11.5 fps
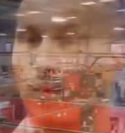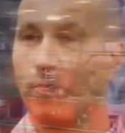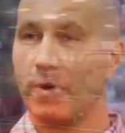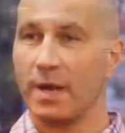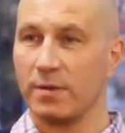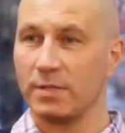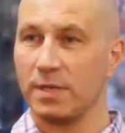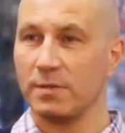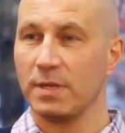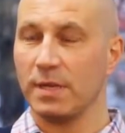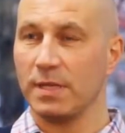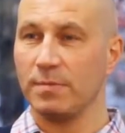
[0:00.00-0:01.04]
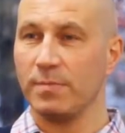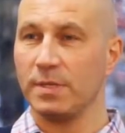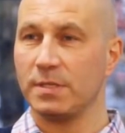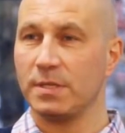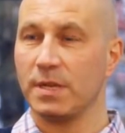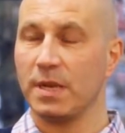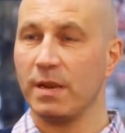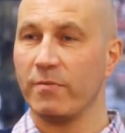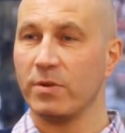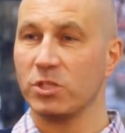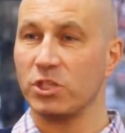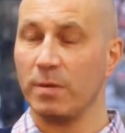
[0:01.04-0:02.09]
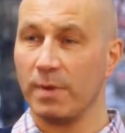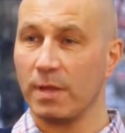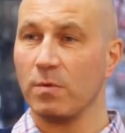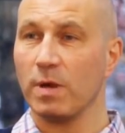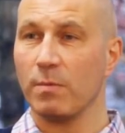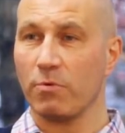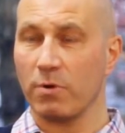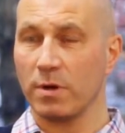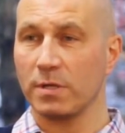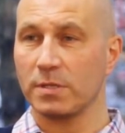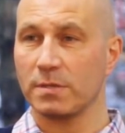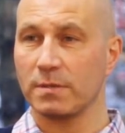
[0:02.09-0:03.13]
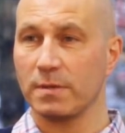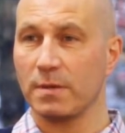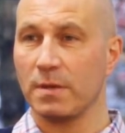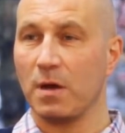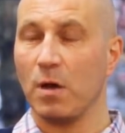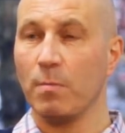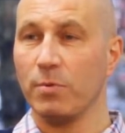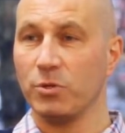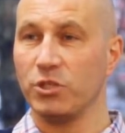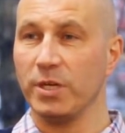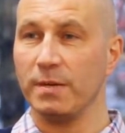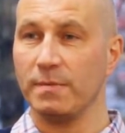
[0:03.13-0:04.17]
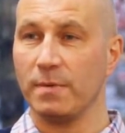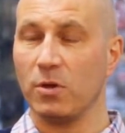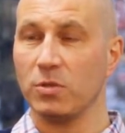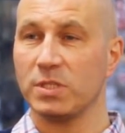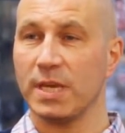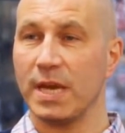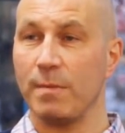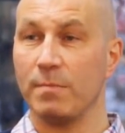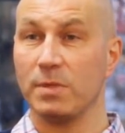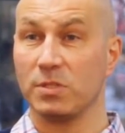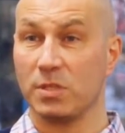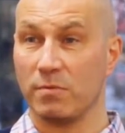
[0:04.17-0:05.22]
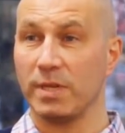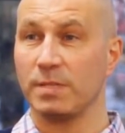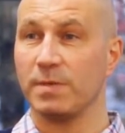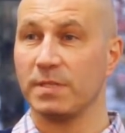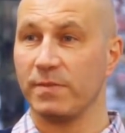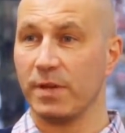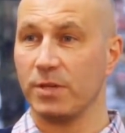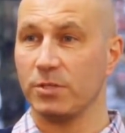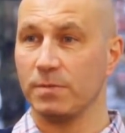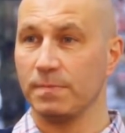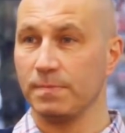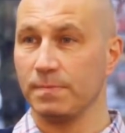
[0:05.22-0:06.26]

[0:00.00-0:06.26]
We pride ourselves at Lazenby's to deliver a sheet metal work product on budget, on time, to the right specification.